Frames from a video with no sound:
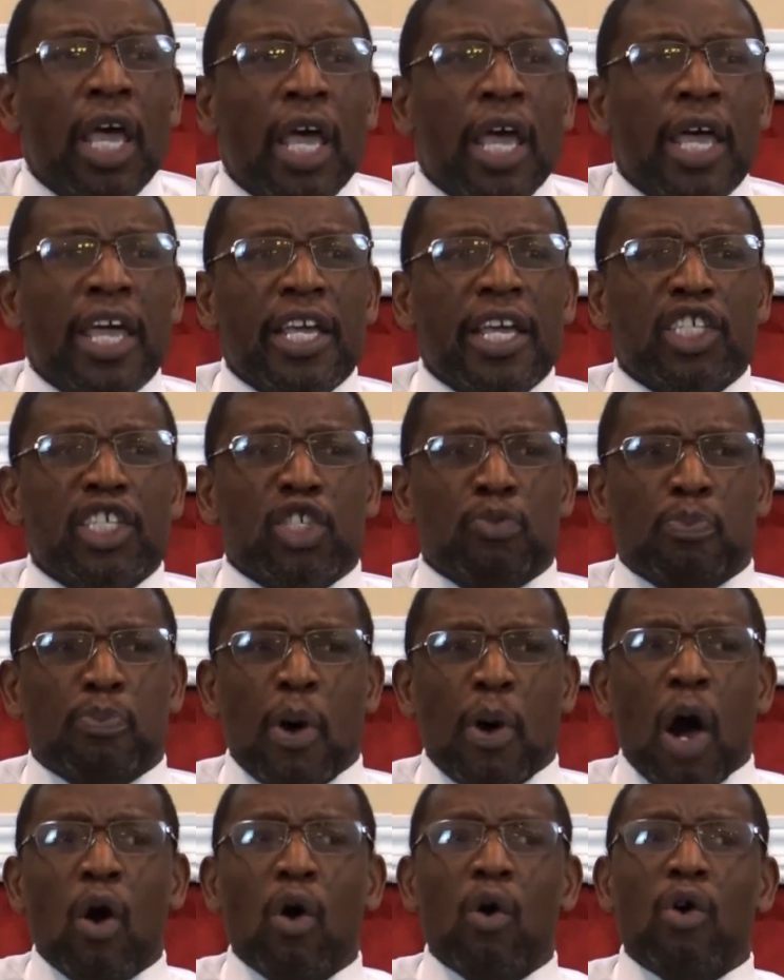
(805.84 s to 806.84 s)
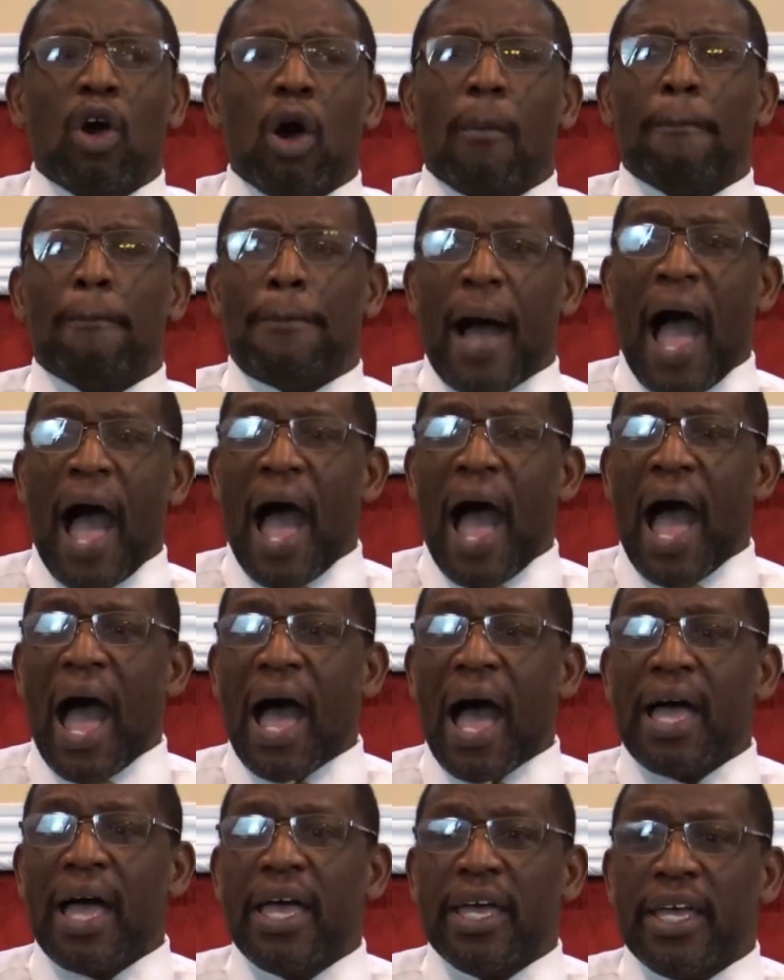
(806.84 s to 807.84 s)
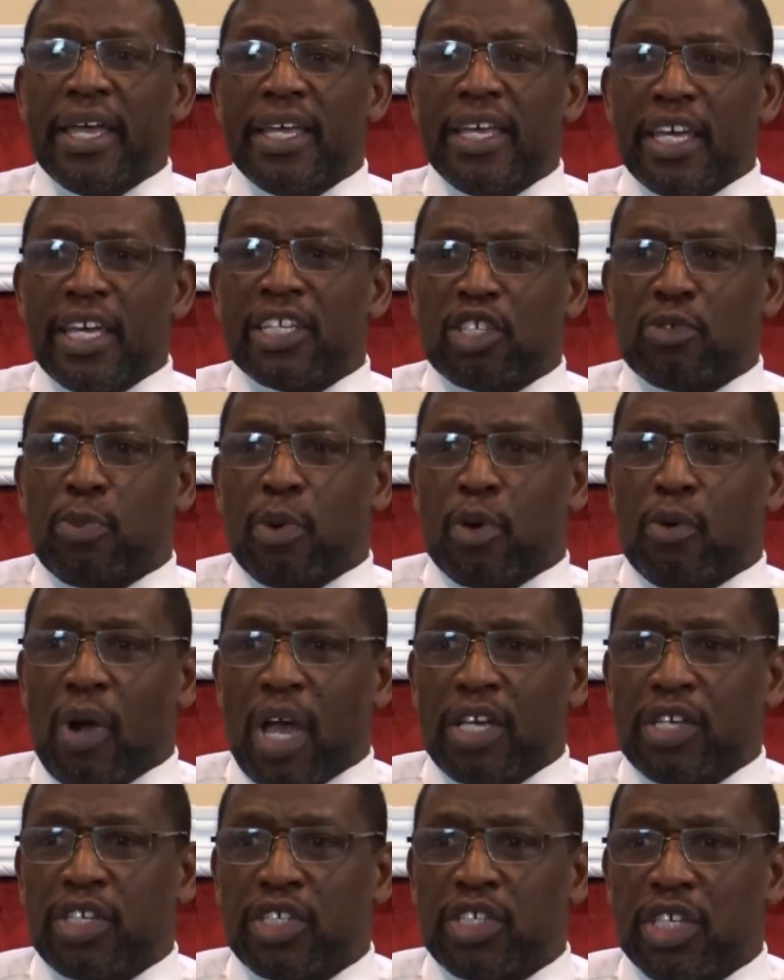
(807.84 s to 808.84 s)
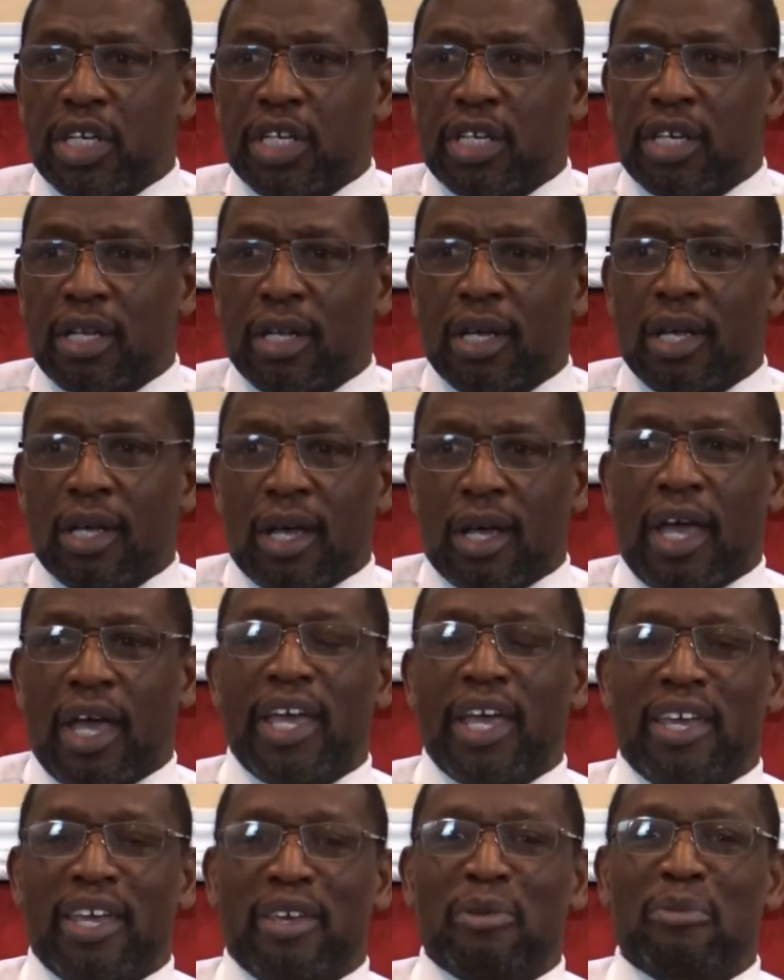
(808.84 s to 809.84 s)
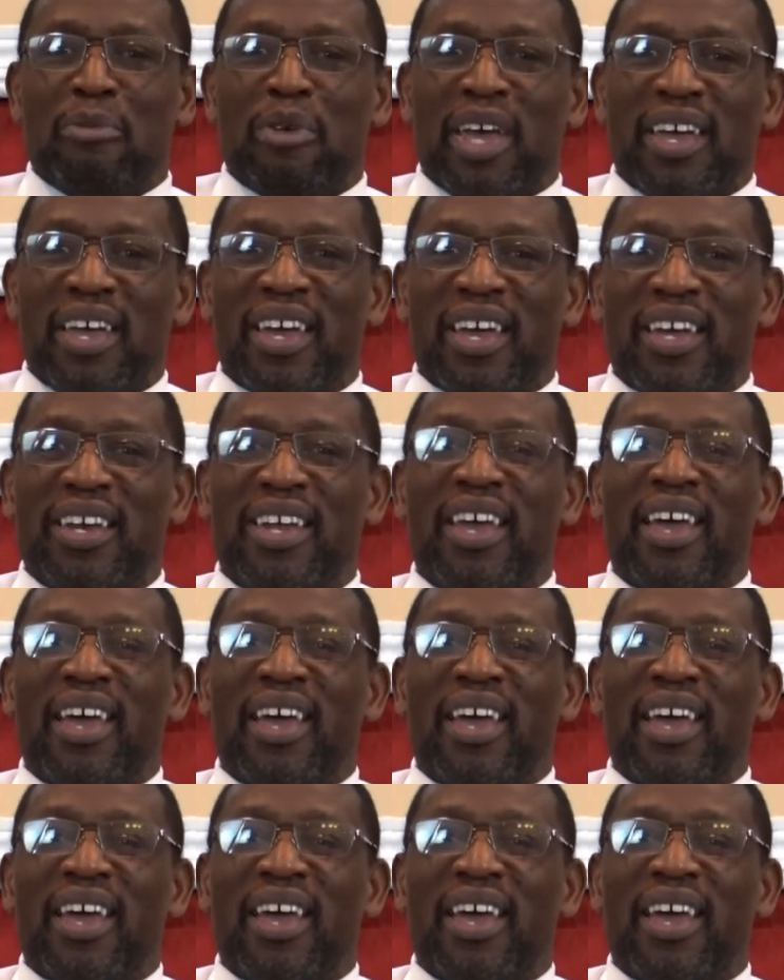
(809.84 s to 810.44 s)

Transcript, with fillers: He spoke by inspiration. Amen.